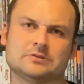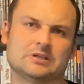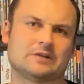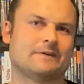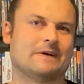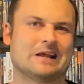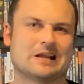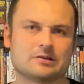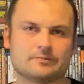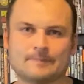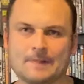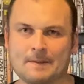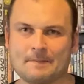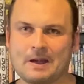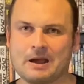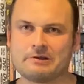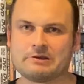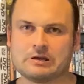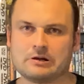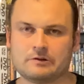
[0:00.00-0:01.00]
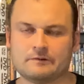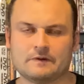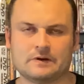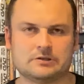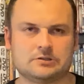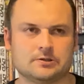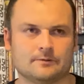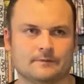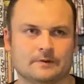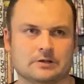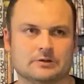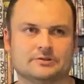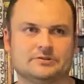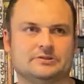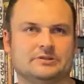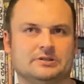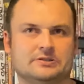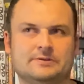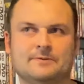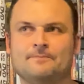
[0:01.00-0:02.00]
sort of asked me about Universal
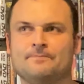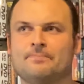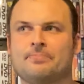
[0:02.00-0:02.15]
Monsters,